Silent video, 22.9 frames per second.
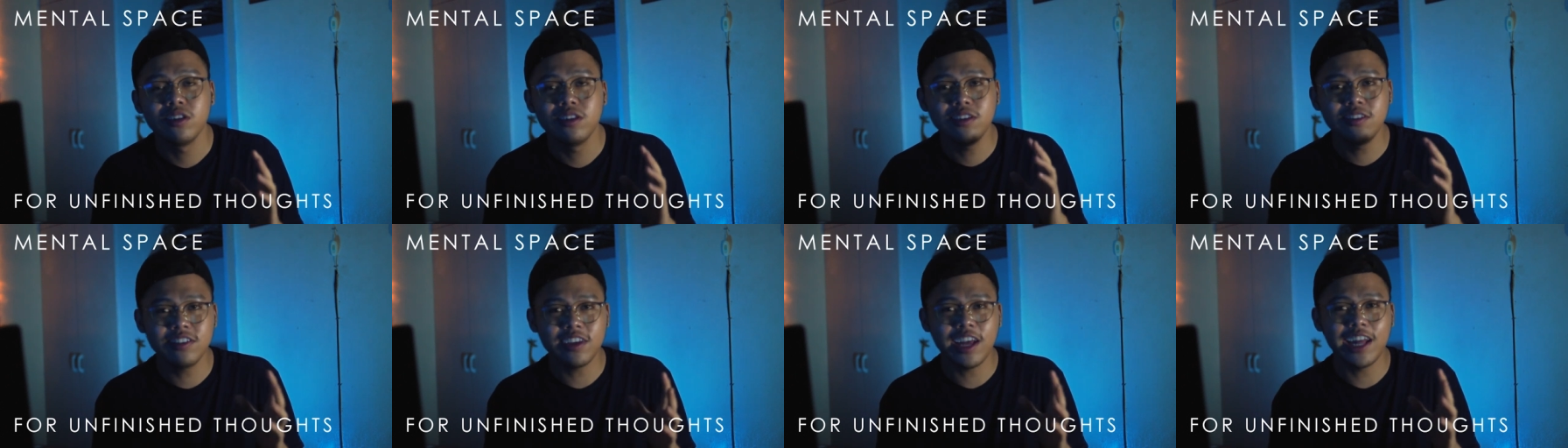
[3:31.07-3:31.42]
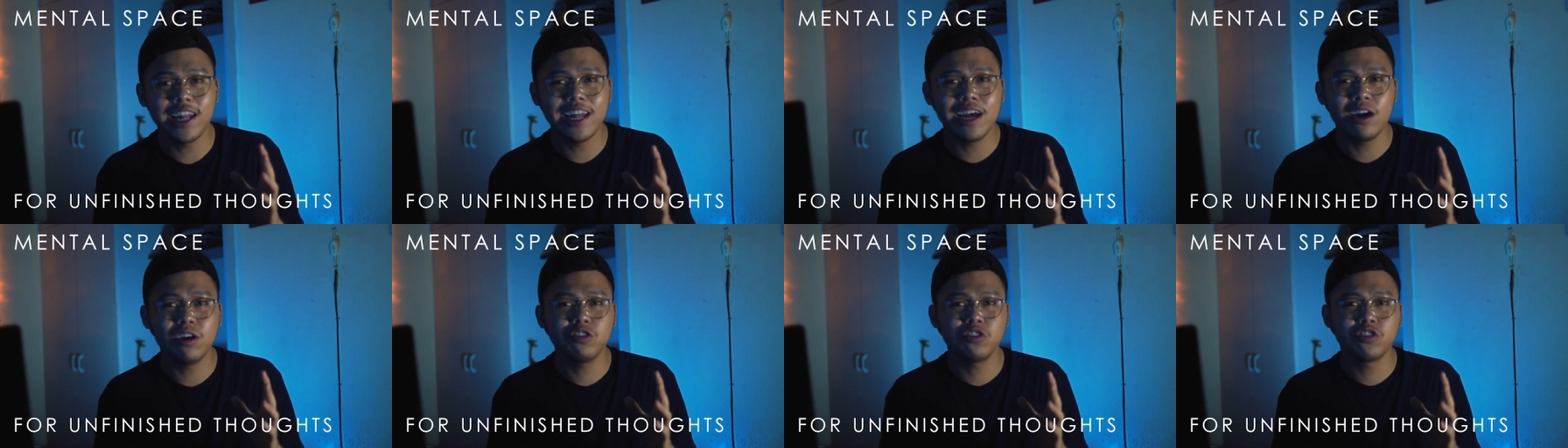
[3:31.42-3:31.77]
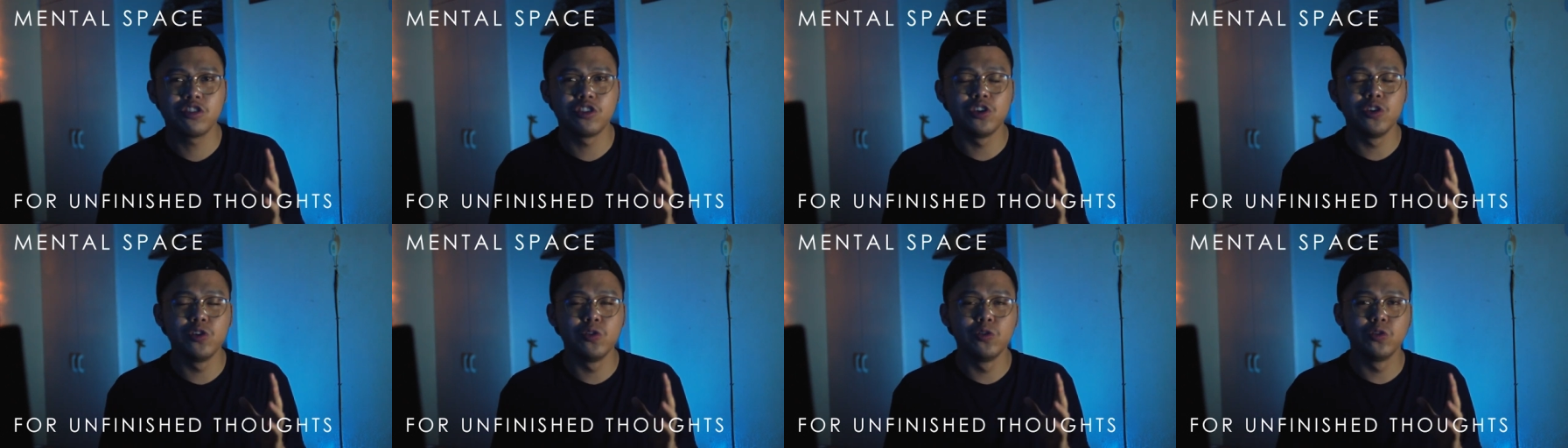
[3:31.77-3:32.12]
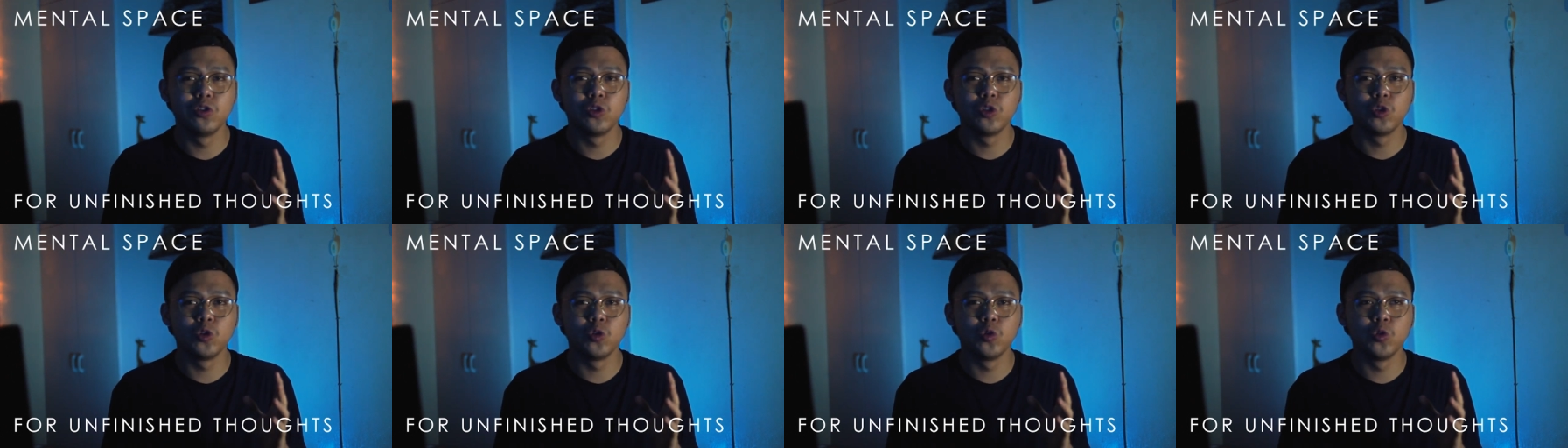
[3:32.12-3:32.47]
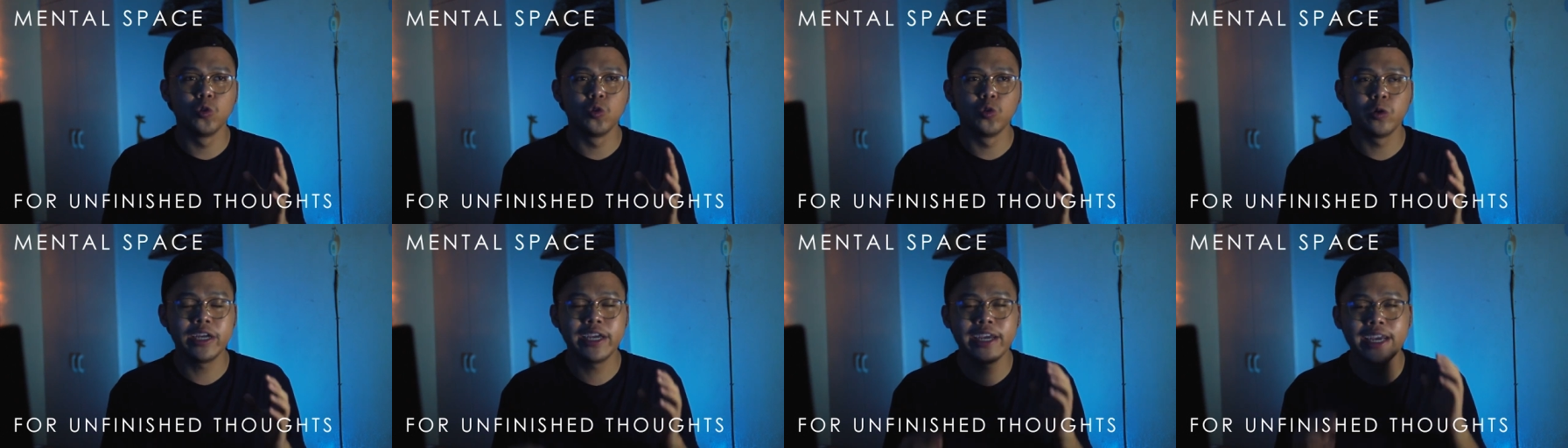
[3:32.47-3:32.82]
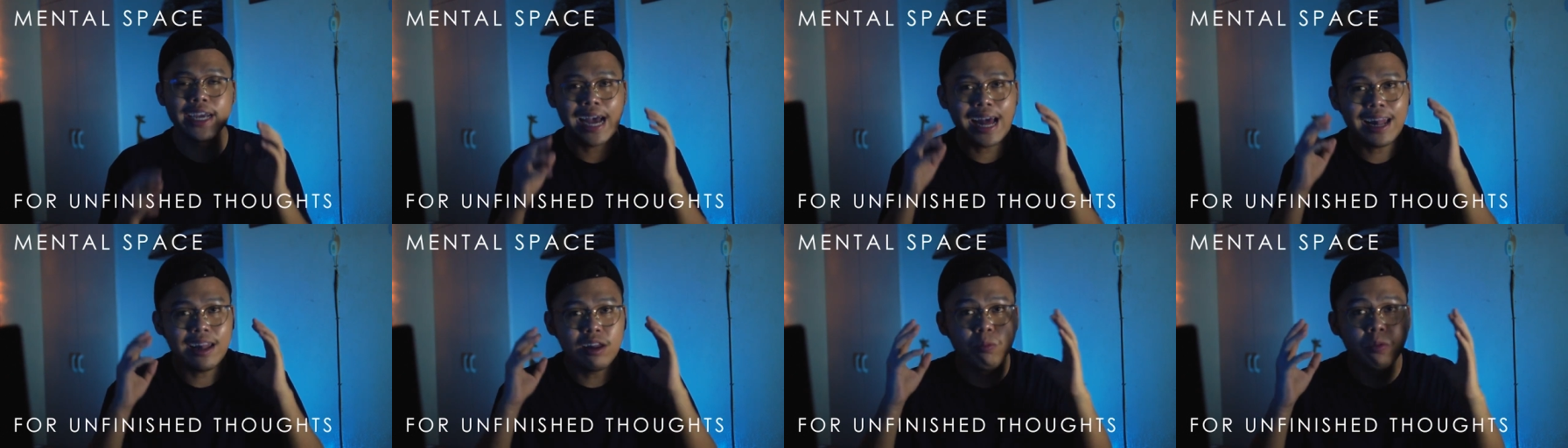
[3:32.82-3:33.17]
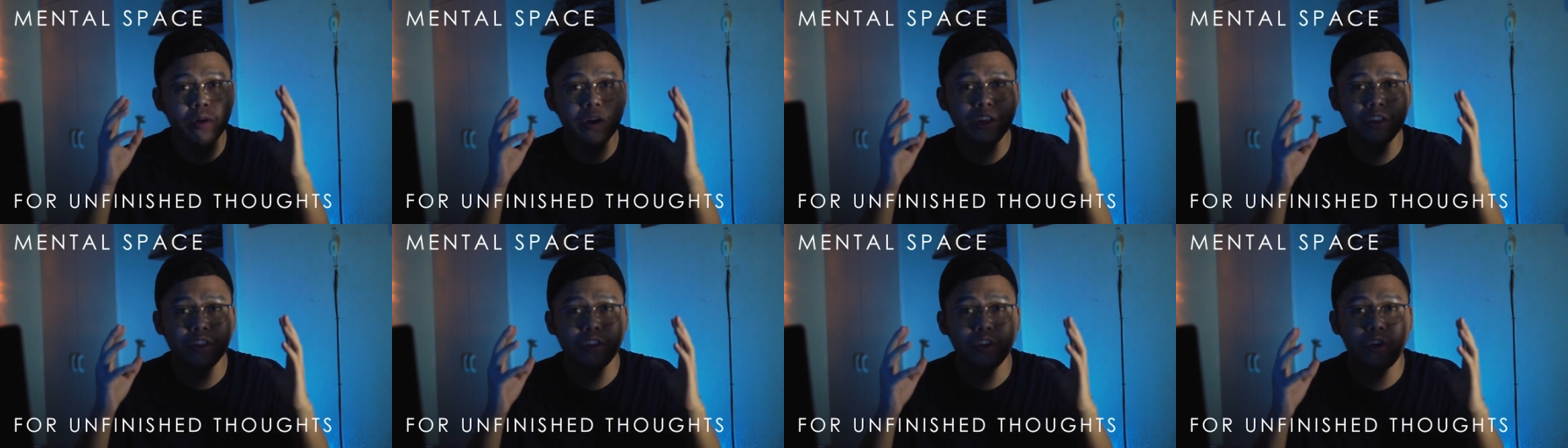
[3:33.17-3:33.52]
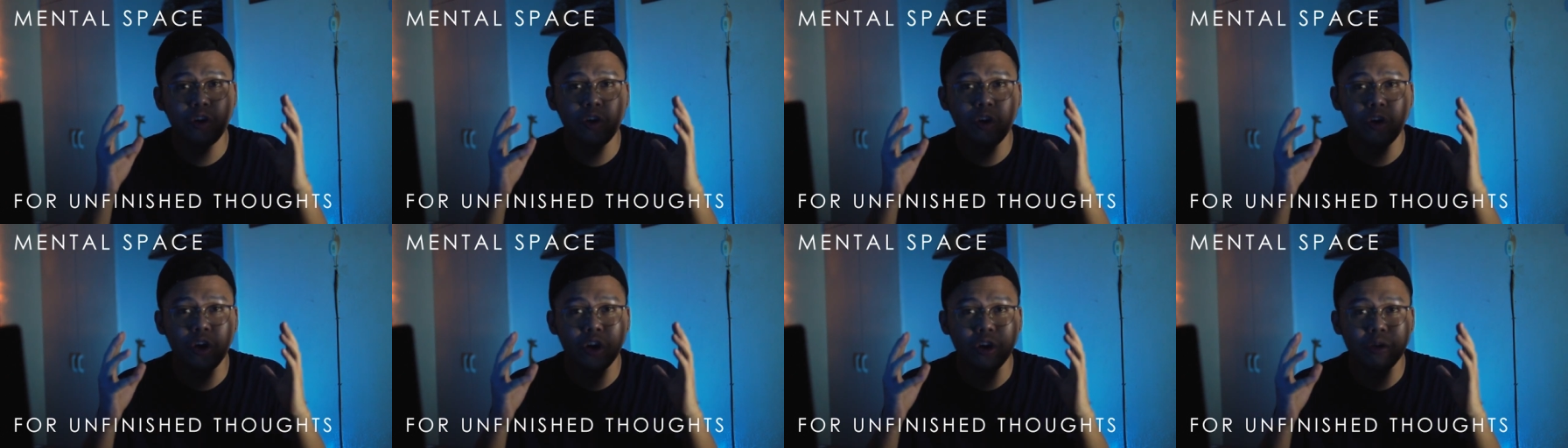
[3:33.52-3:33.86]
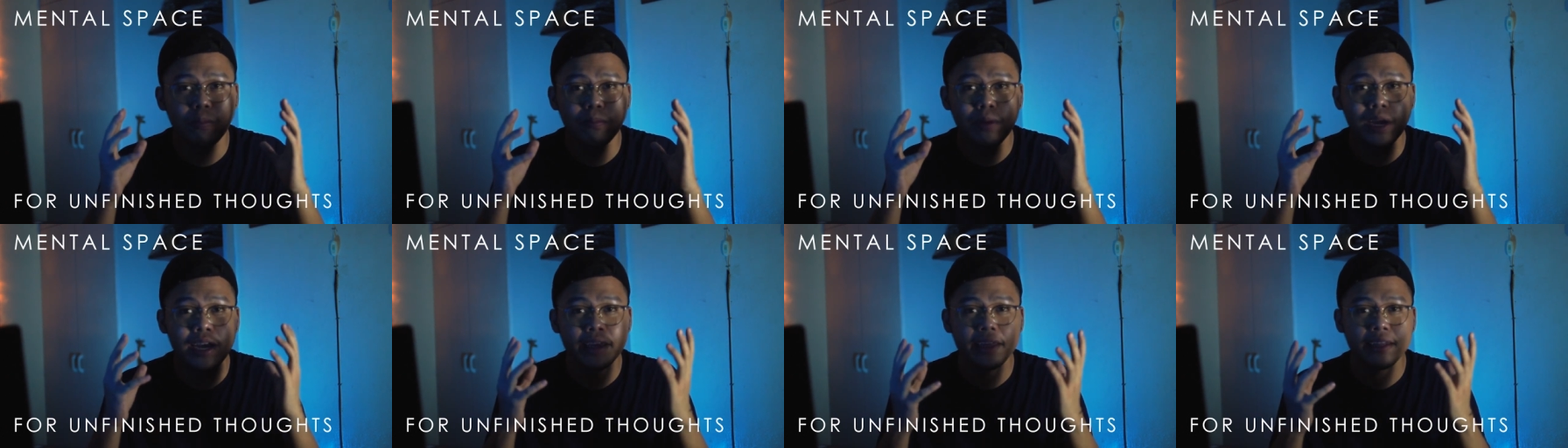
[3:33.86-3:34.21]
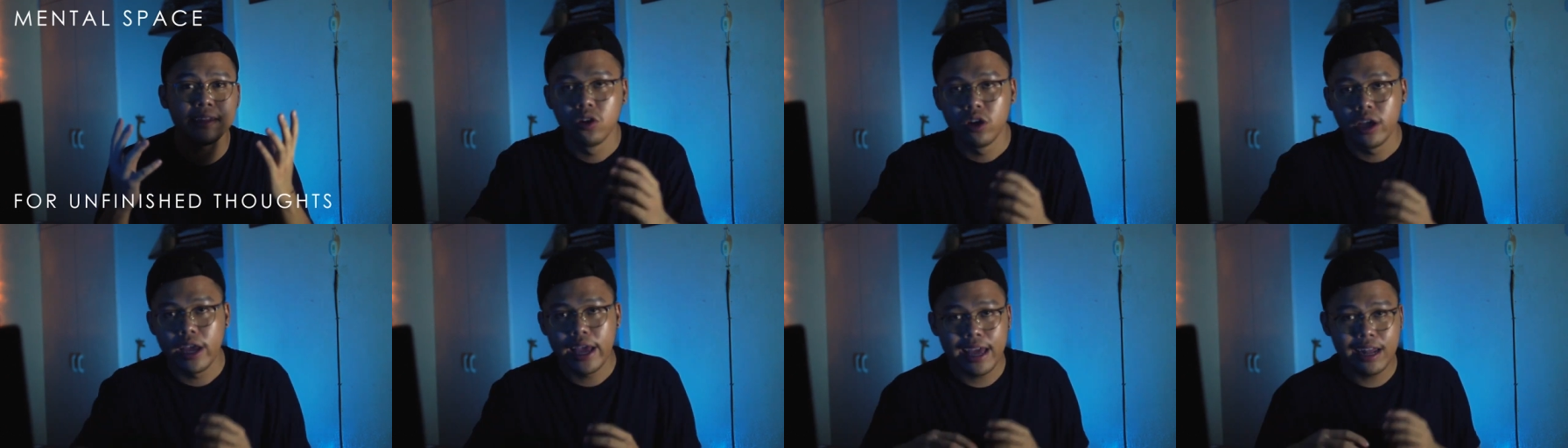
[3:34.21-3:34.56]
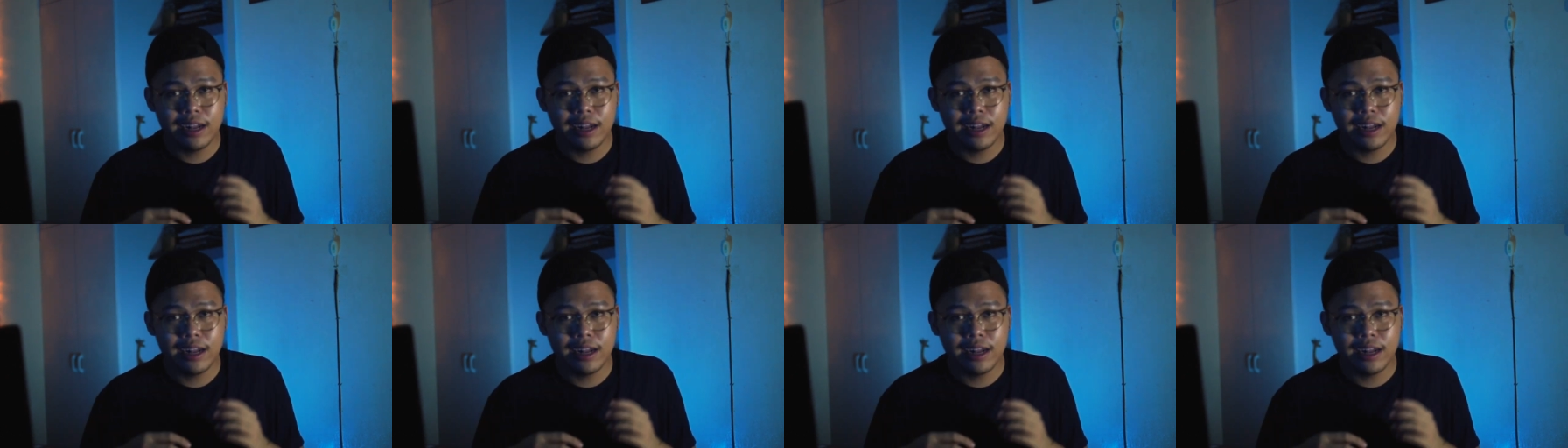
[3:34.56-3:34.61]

This allows you to recalibrate your mind